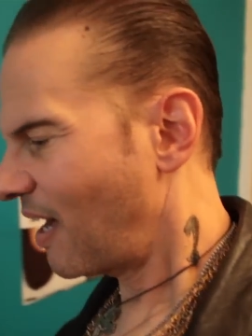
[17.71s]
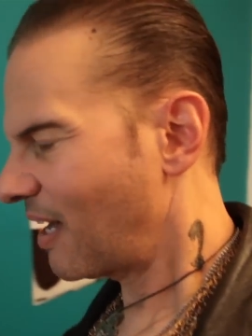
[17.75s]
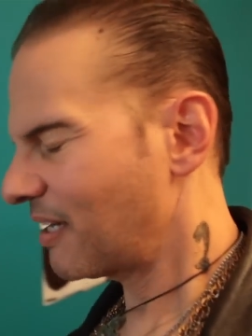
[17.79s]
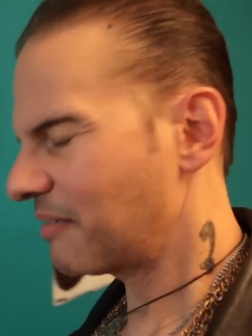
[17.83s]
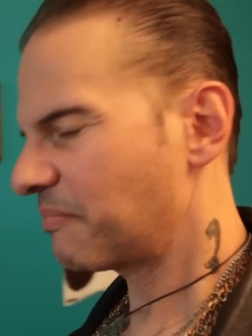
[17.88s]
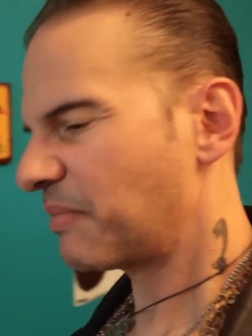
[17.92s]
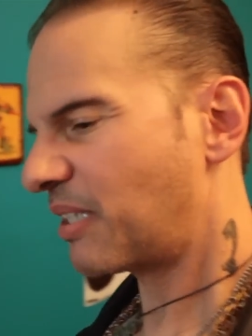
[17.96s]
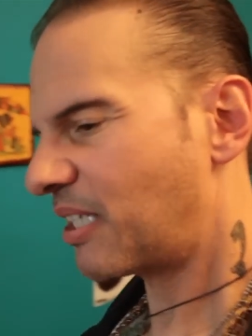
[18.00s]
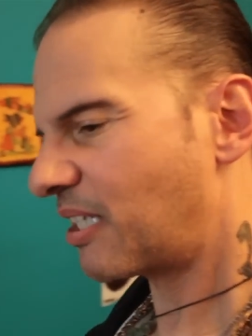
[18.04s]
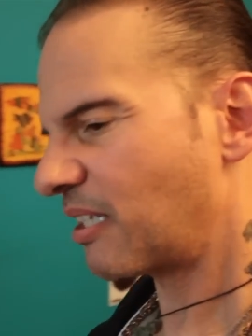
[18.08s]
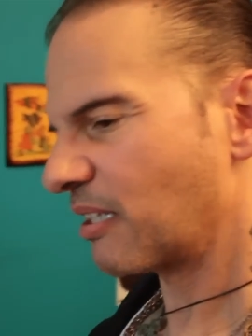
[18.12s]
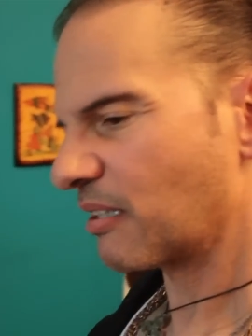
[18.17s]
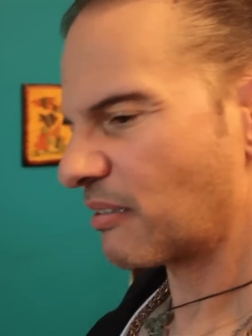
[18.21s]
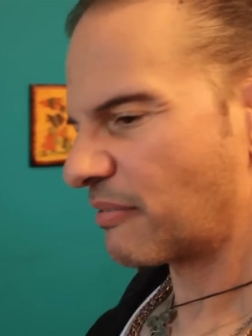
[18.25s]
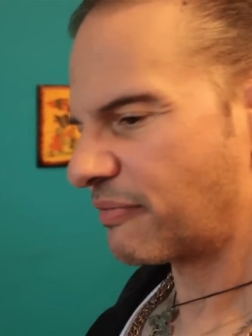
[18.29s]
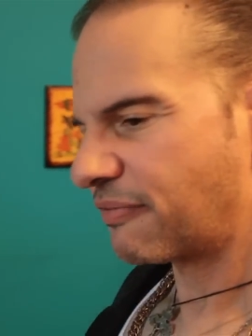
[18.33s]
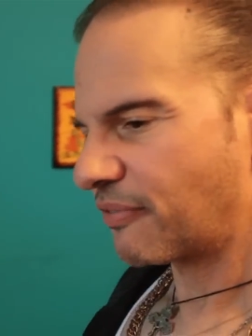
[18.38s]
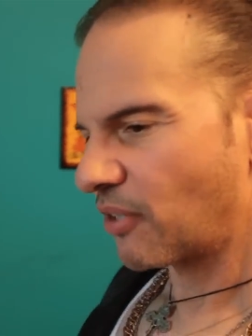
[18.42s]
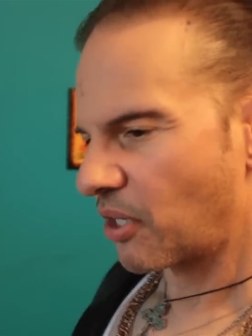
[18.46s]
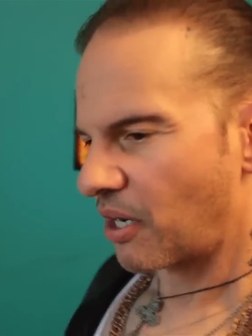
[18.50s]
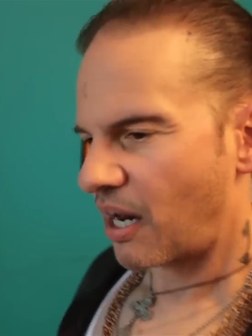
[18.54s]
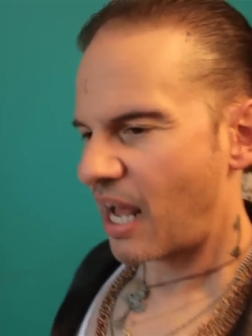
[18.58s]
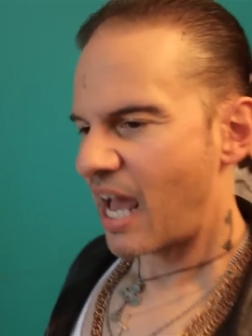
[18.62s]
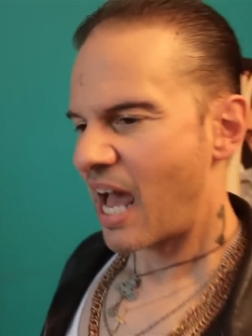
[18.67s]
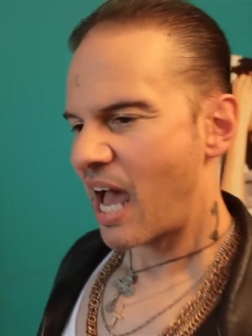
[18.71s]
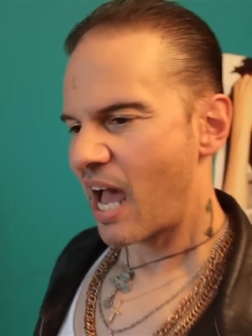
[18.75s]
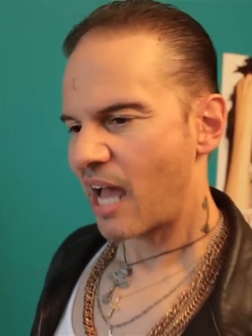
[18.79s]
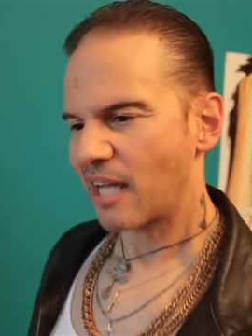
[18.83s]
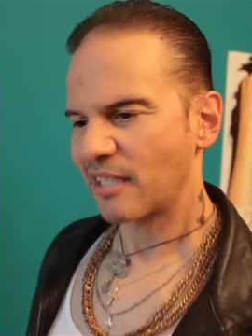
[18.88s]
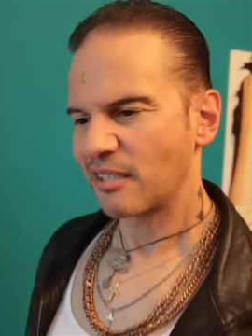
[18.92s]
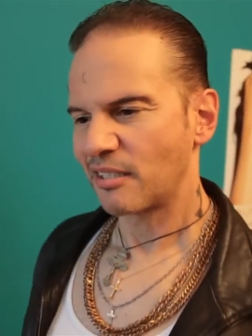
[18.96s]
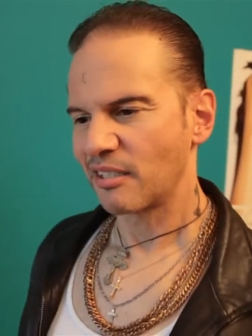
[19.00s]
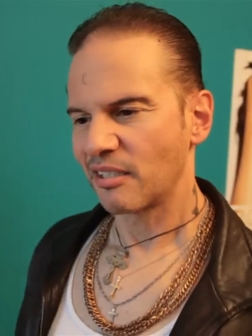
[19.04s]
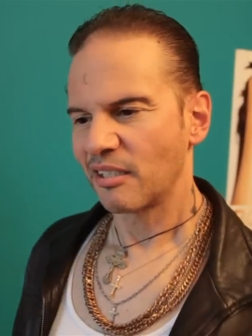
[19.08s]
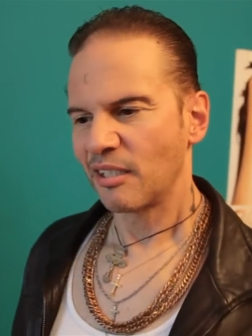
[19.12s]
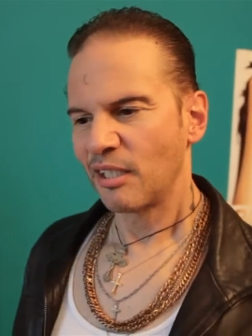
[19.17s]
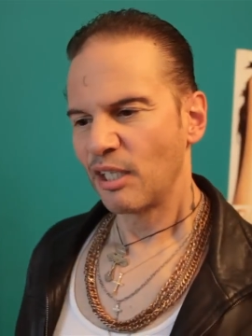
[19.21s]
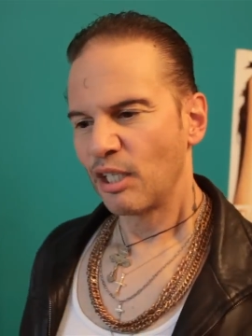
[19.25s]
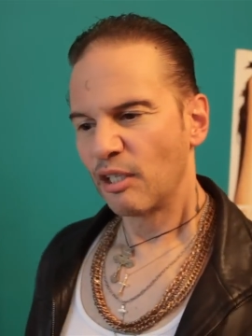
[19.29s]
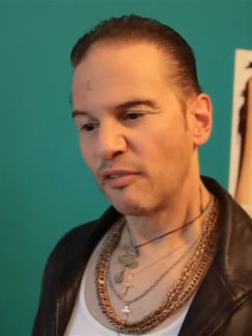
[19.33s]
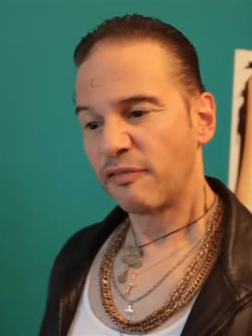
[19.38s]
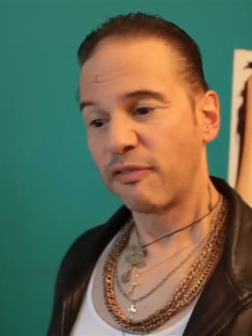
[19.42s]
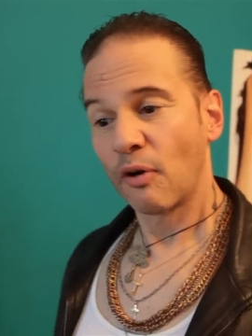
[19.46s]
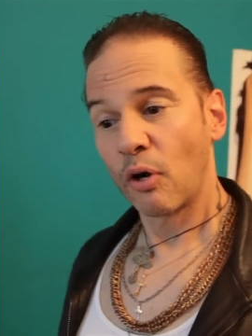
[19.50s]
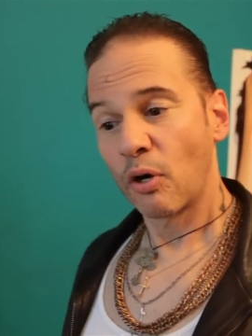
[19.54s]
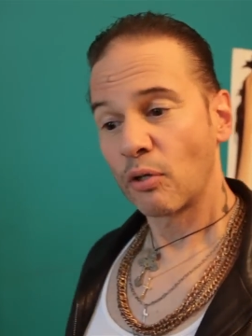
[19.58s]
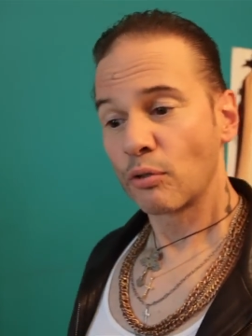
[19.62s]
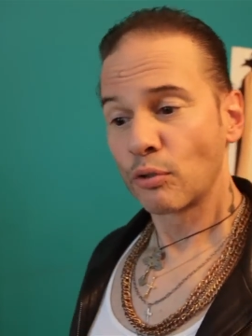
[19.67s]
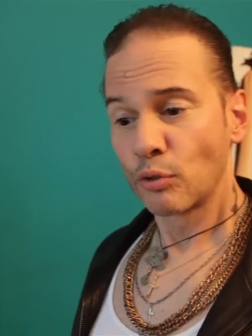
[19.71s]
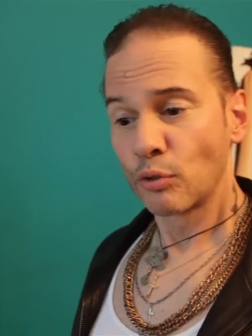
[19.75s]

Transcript: I'm here for ad for